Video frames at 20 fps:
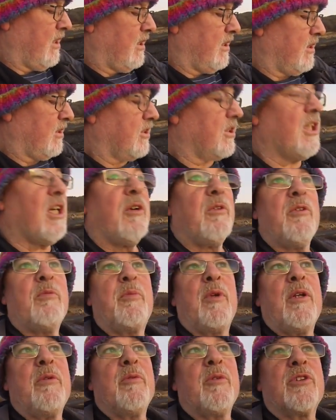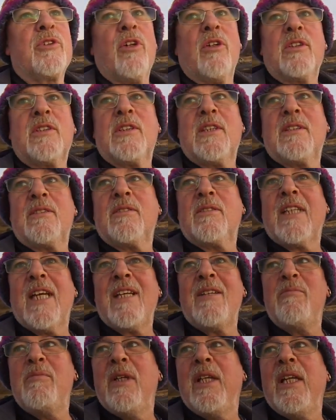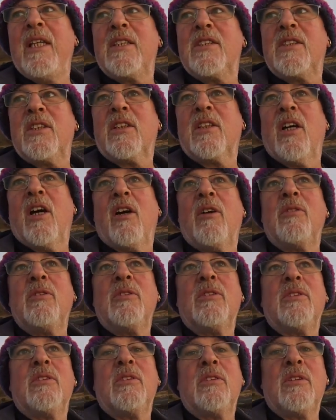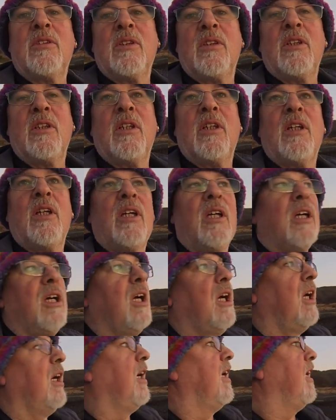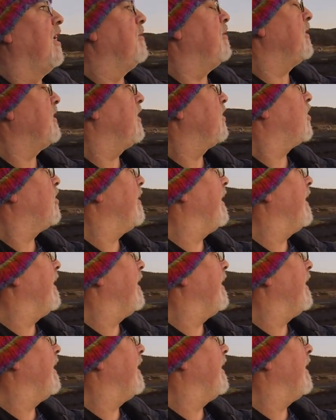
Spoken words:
so we've pretty much got 10 minutes to go. I did come